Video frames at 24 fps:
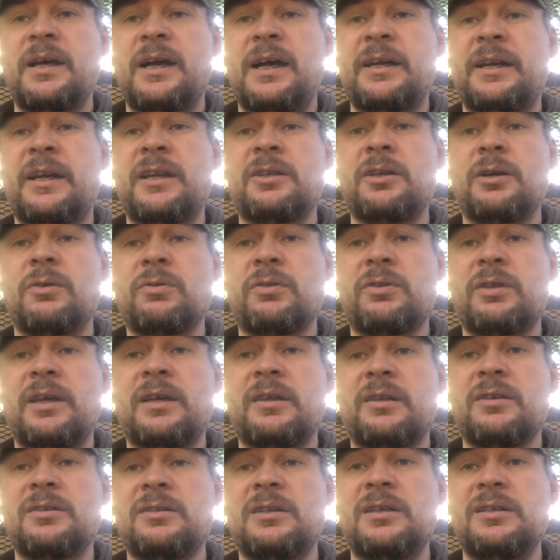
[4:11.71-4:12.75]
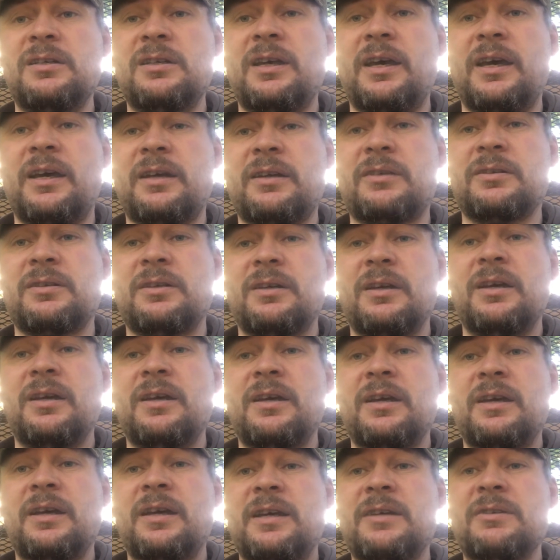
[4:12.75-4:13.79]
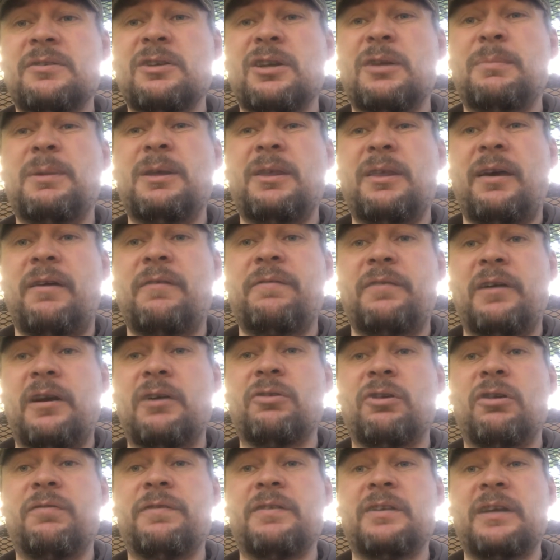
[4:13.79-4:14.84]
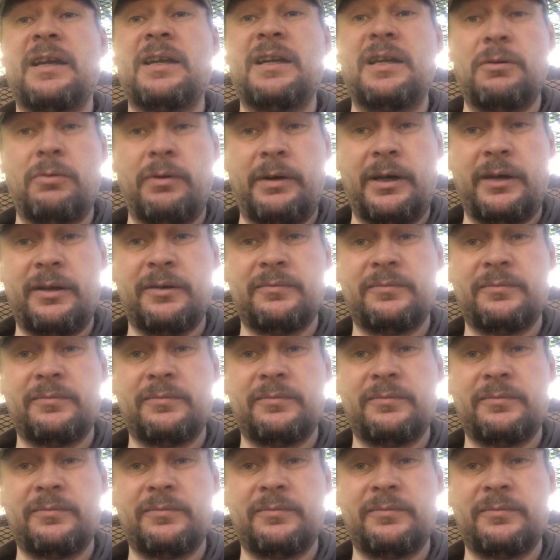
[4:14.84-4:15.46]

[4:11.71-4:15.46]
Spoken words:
And I don't think the CTX is going to be that far off it anyway.